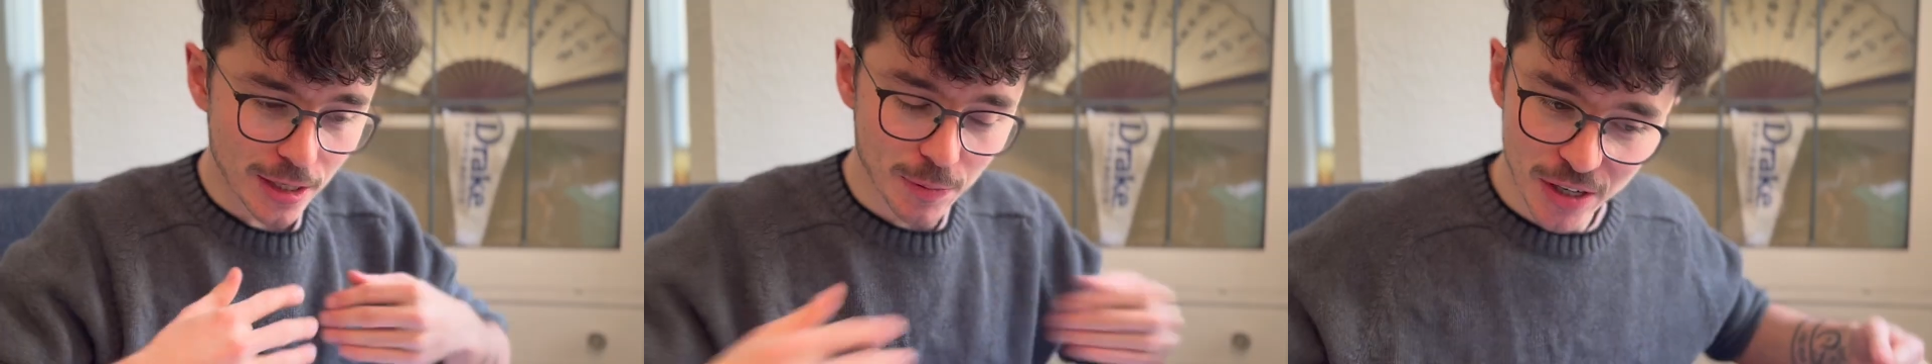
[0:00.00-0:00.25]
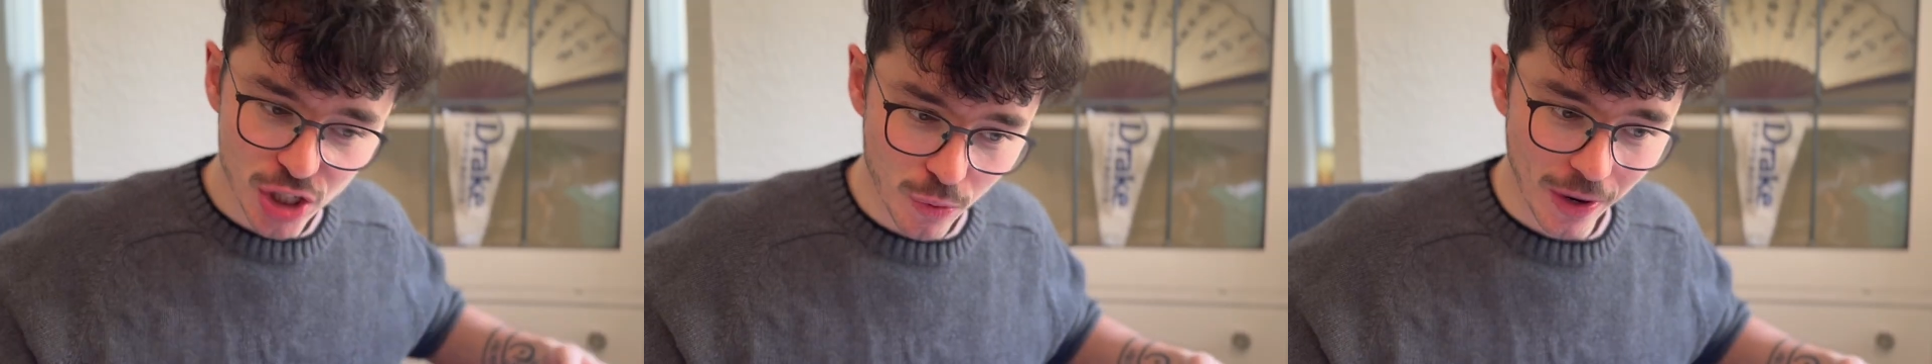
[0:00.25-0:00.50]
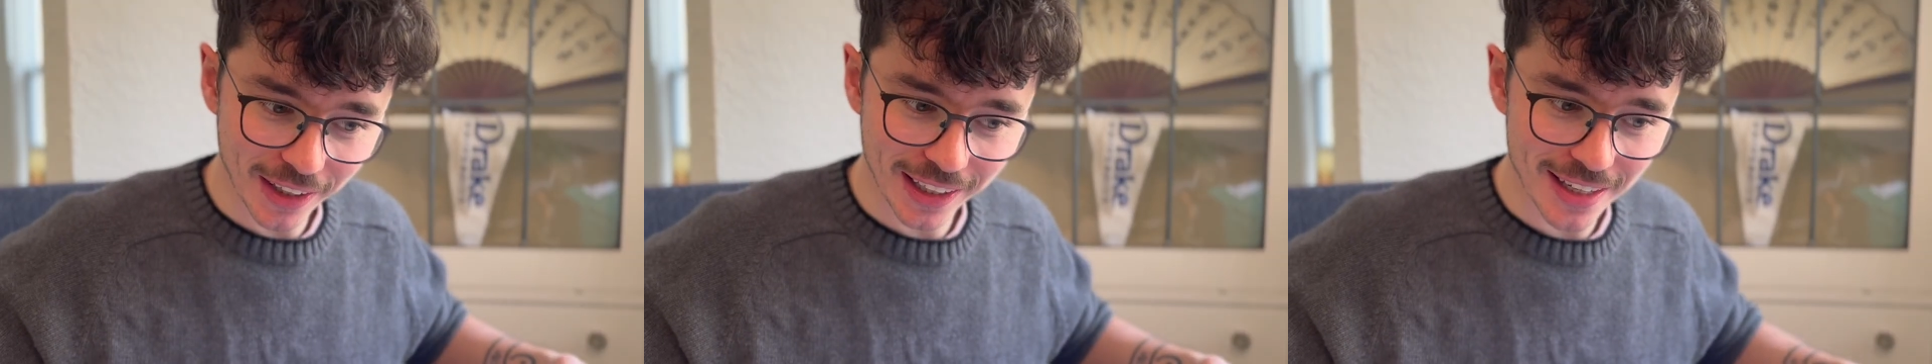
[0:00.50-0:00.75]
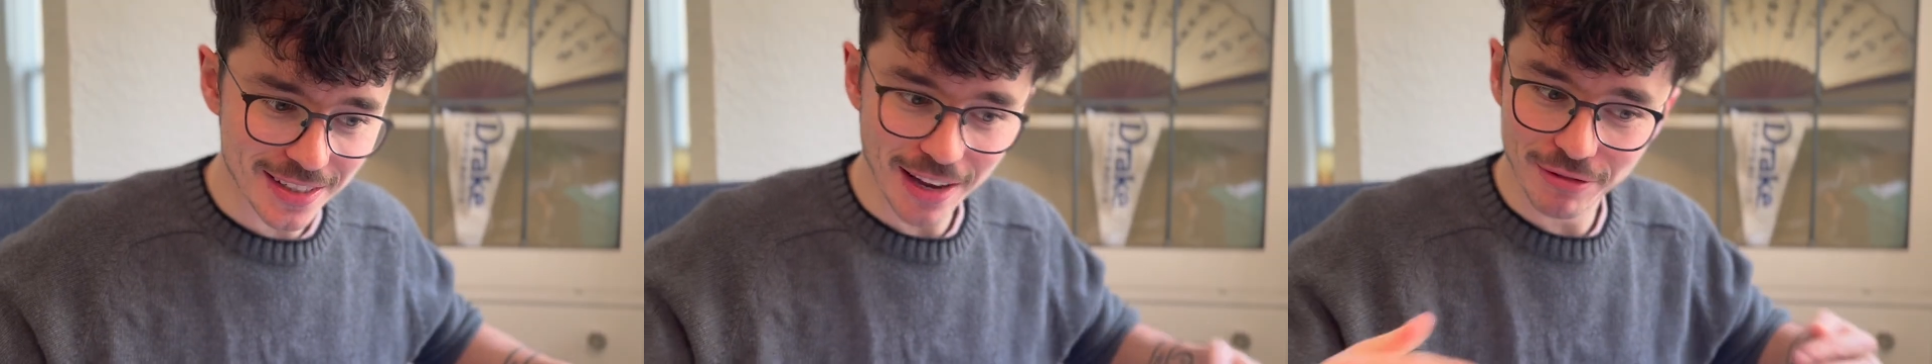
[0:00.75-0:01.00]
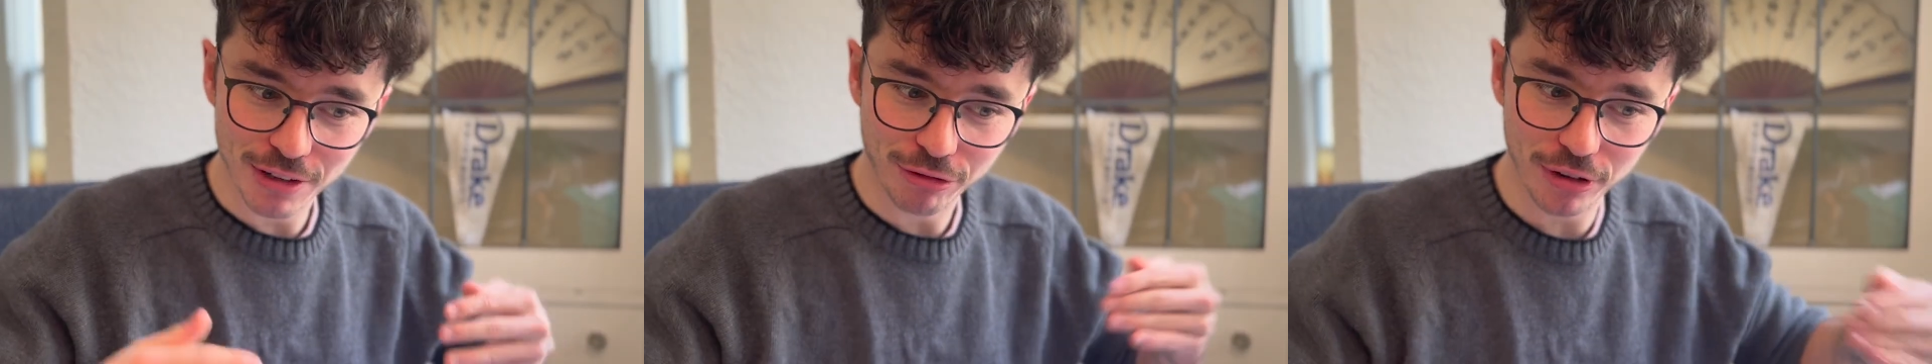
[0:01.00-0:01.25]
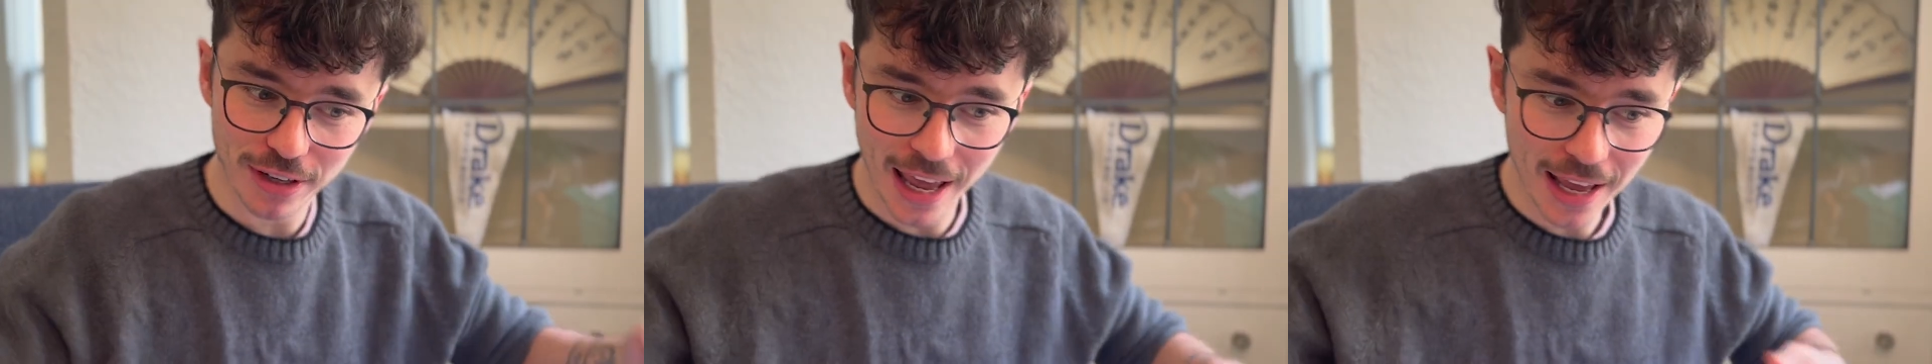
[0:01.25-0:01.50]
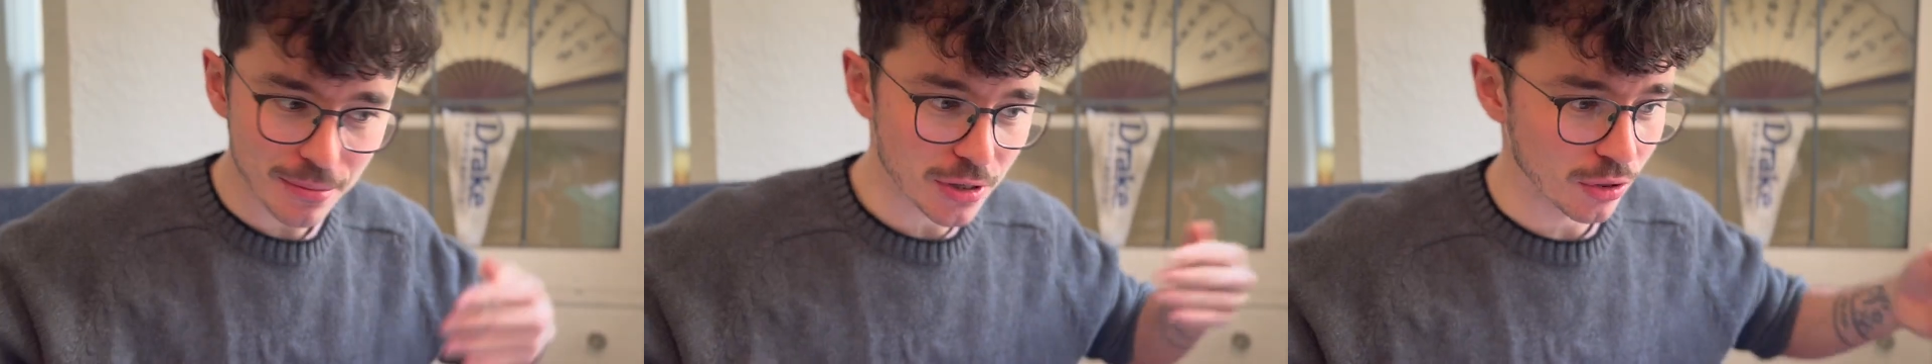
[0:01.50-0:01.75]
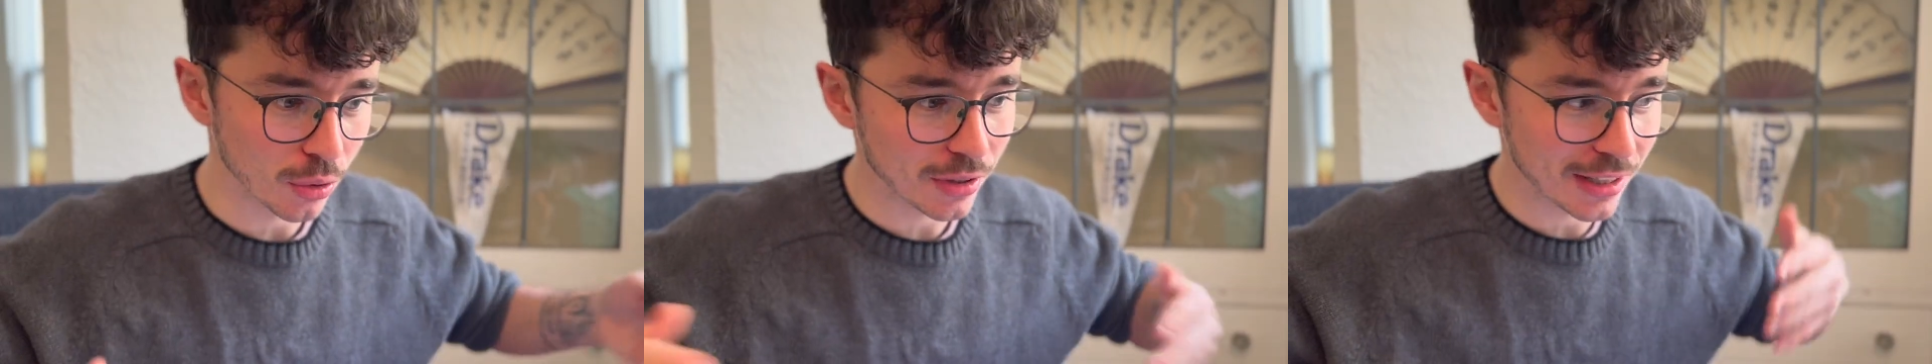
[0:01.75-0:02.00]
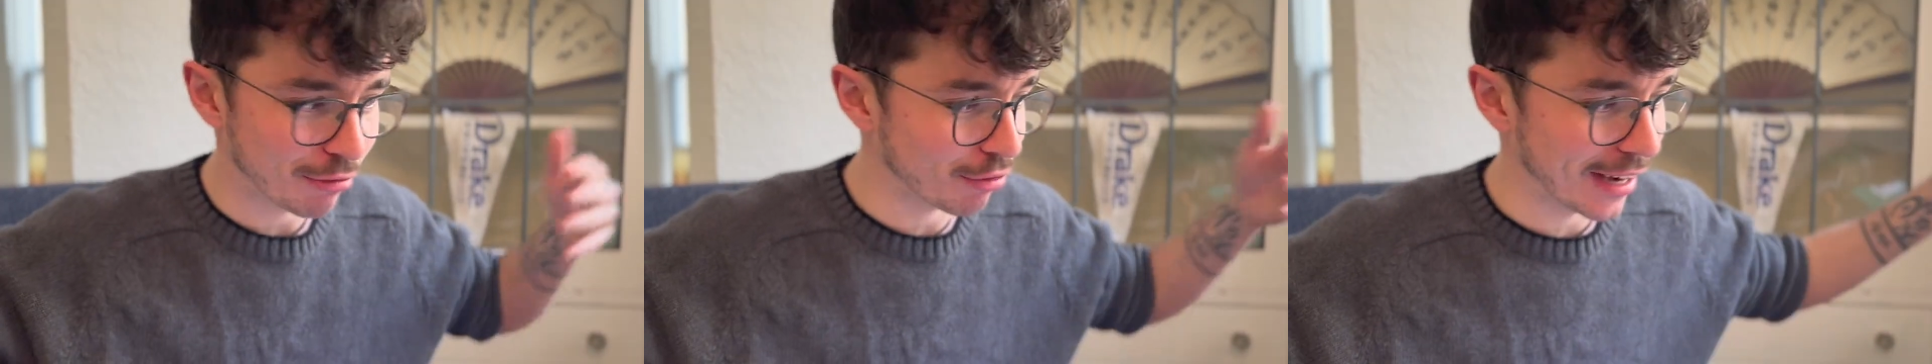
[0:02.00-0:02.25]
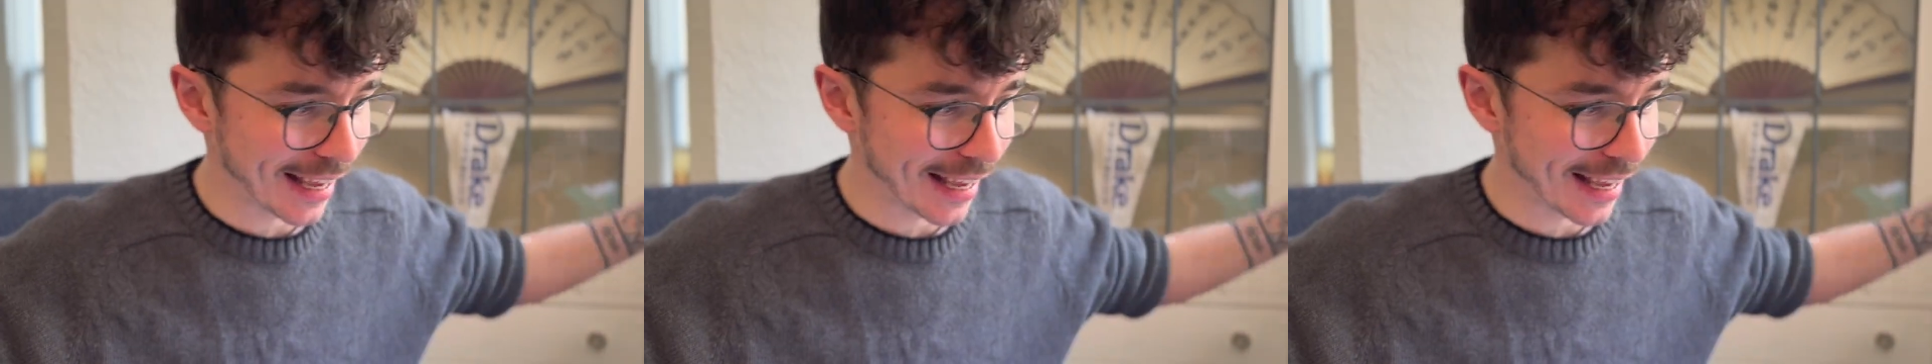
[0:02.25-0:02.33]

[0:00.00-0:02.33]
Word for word: Especially when kids have different names on all different